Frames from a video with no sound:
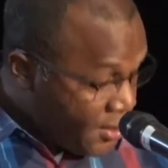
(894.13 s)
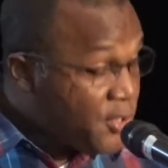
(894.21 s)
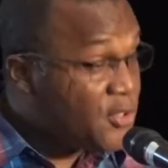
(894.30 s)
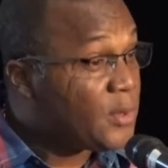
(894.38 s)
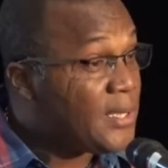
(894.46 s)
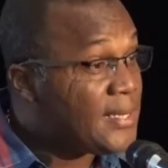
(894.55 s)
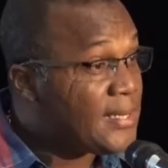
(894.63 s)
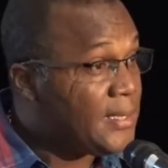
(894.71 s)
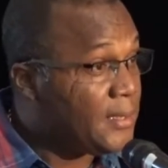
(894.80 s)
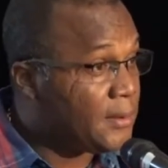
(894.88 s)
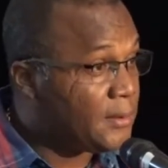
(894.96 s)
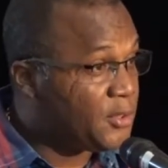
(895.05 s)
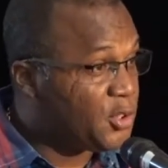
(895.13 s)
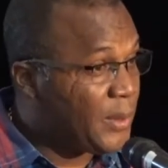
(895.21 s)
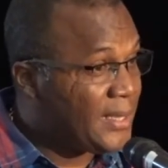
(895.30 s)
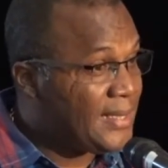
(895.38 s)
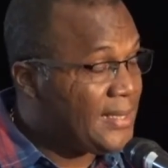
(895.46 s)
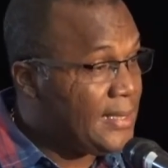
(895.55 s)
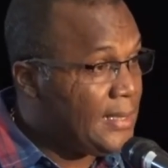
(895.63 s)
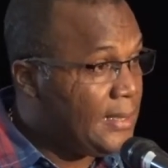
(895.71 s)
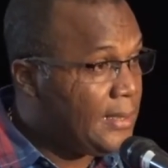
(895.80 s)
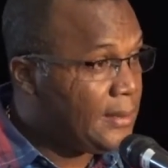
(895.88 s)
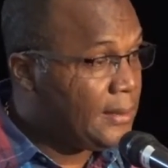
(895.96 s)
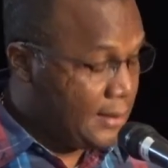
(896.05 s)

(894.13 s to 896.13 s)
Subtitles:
So this year, 2017,